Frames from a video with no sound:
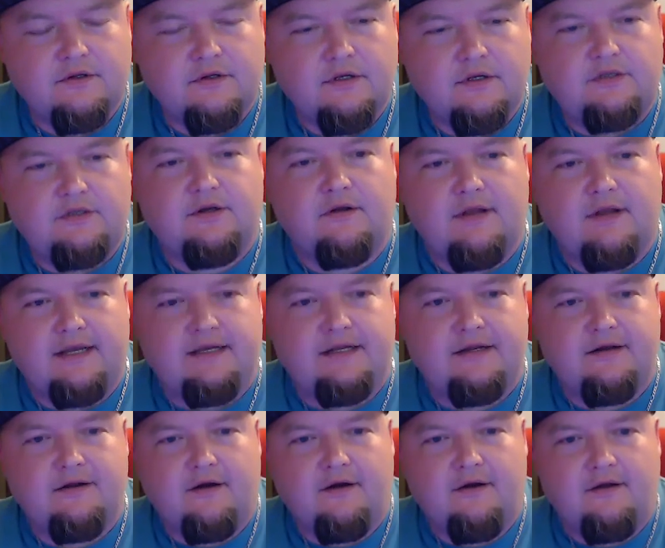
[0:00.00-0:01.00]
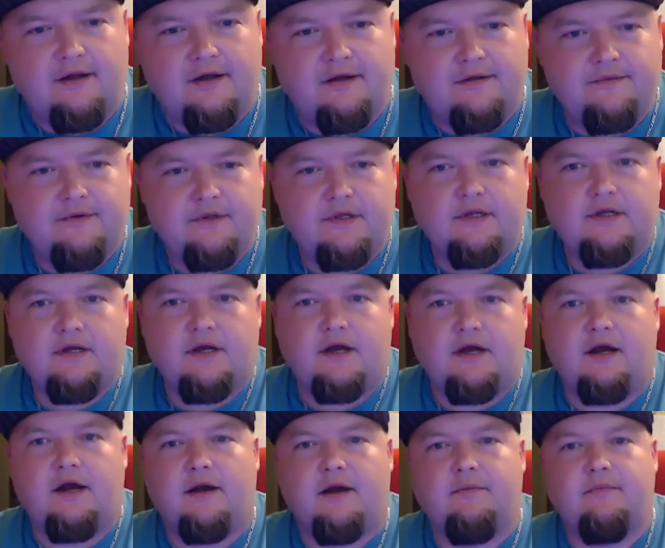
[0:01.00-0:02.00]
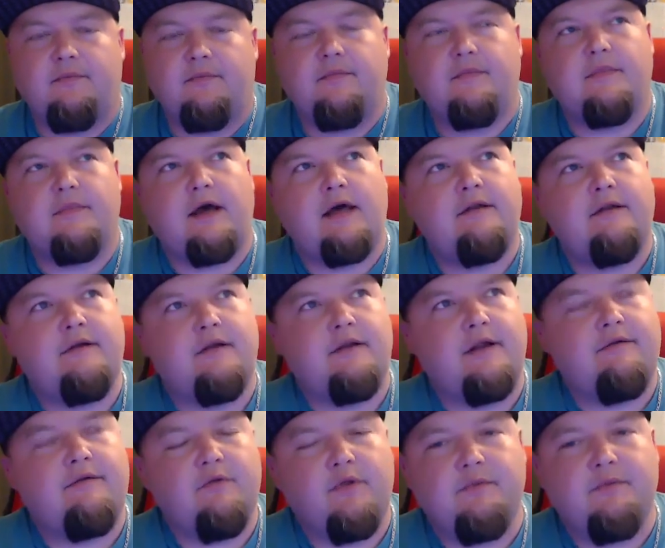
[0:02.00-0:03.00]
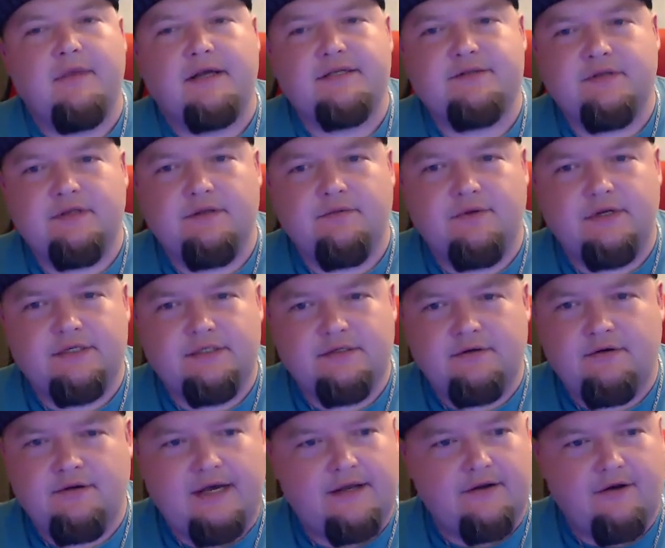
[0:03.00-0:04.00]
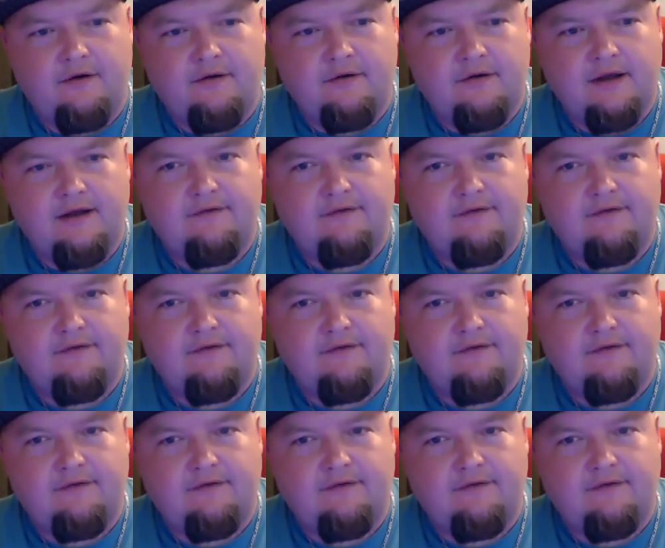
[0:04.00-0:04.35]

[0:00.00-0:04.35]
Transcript: You don't like it at all, huh? Um, I don't. You haven't really messed with the original at all.